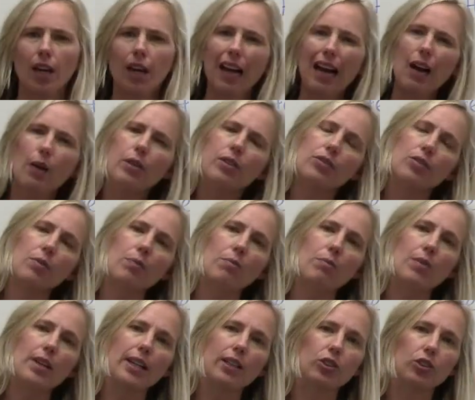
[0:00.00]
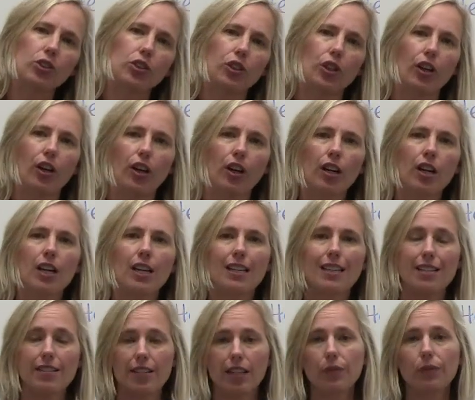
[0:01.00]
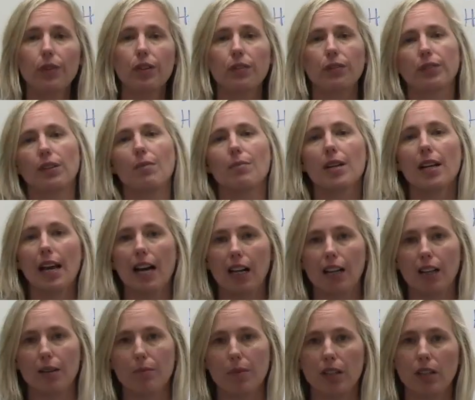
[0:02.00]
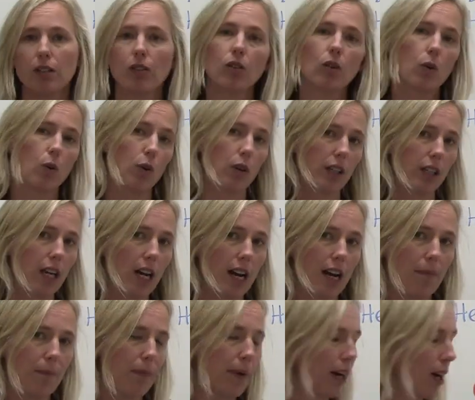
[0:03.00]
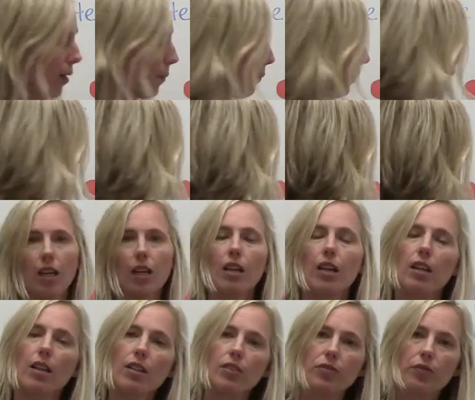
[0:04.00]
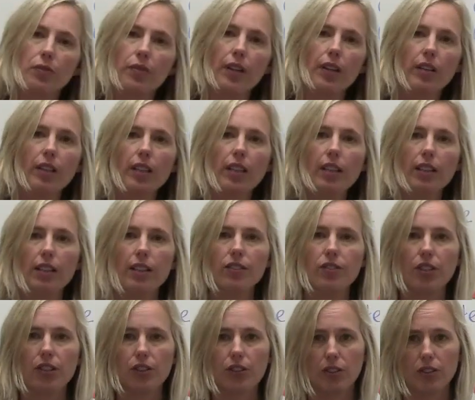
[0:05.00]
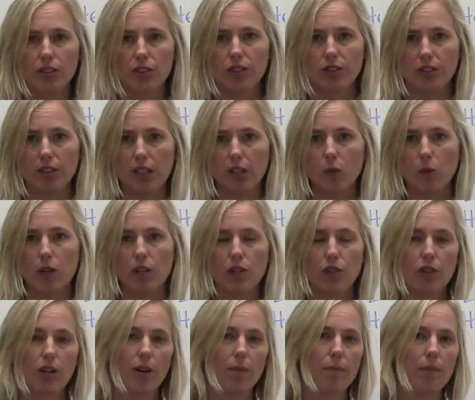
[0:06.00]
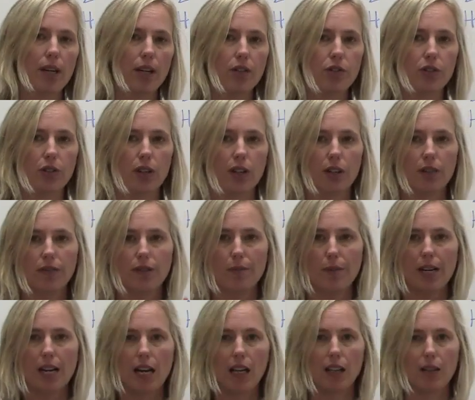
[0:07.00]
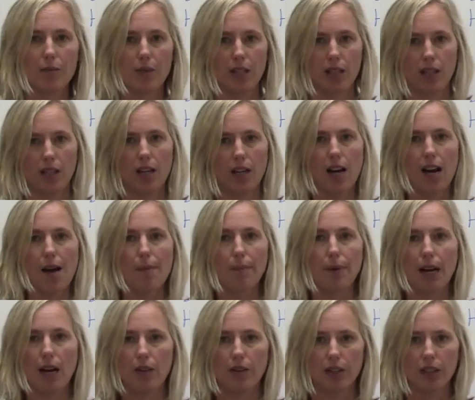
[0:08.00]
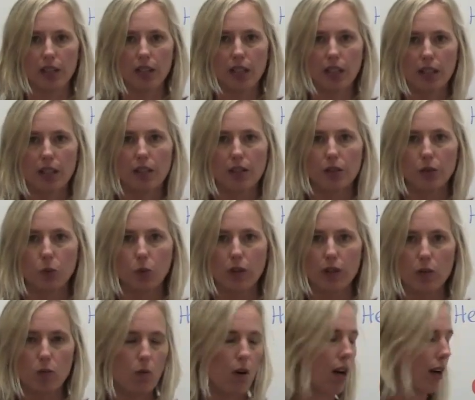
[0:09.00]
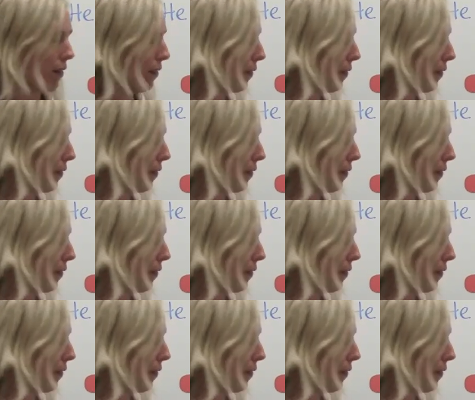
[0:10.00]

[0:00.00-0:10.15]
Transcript: How is a mixture different from an element or a compound? It's very easy to distinguish a mixture from an element and a compound, and here's what you want to